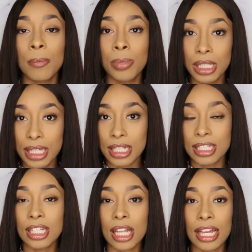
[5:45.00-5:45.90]

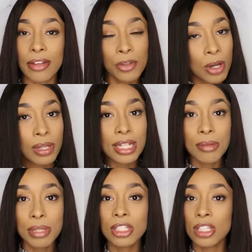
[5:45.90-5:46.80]
Please, like, if you don't like
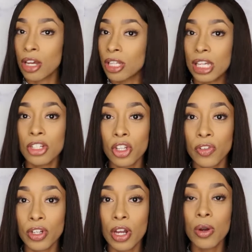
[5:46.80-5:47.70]
something, let your
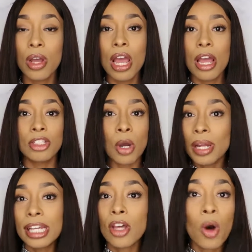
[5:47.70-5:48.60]
server know.
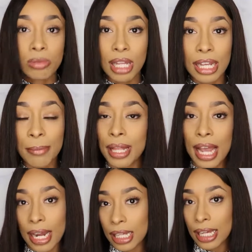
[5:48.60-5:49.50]
Don't eat the whole thing and be like,
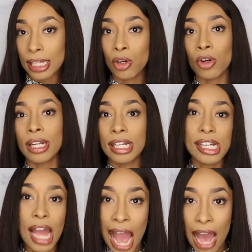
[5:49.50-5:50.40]
I didn't like it, or
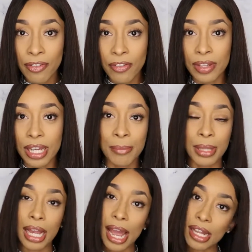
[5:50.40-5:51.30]
eat half of it and
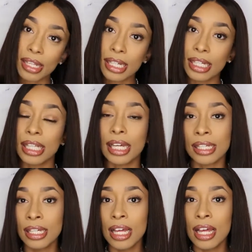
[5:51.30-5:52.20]
be like, I didn't like it.
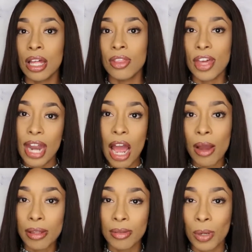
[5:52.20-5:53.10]
Like, then
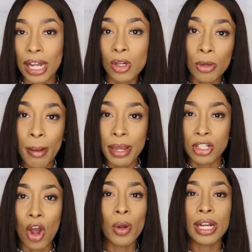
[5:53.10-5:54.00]
how, when I go to my
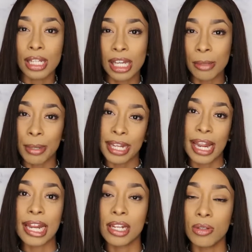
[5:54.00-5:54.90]
manager, oh, he didn't like it, but he
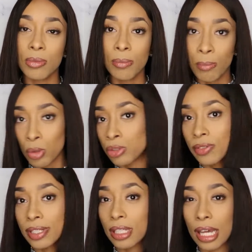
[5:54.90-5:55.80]
ate most
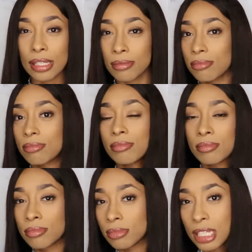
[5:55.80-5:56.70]
of it. Like,
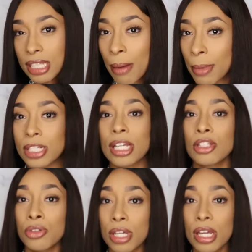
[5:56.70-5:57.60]
there's not much I
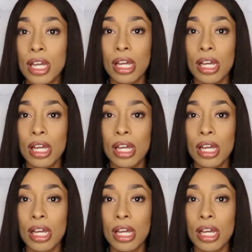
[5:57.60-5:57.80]
could do there.